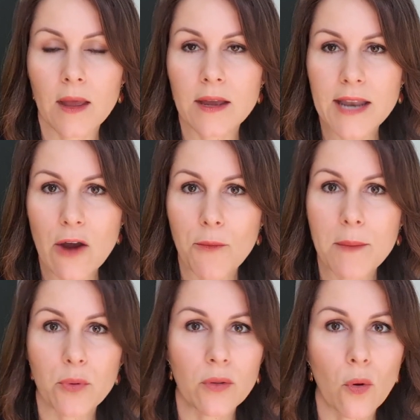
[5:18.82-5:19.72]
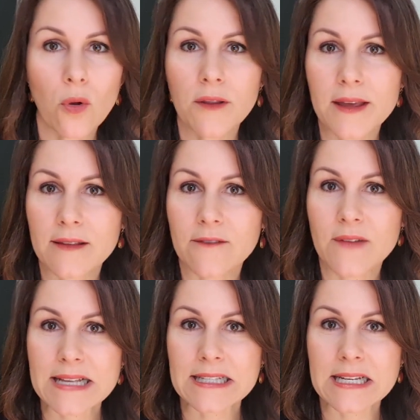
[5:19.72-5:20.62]
Now remember, with all of these
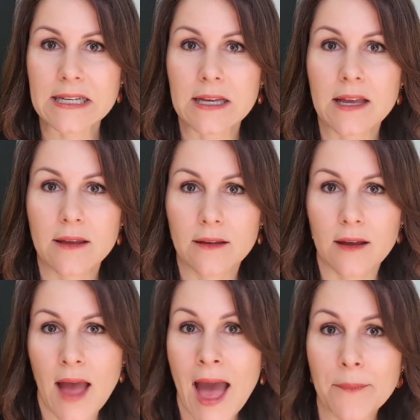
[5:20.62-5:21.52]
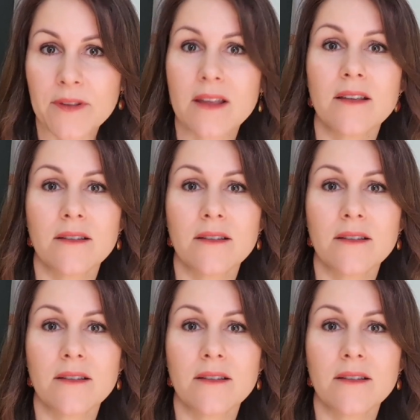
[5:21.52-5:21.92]
investing apps,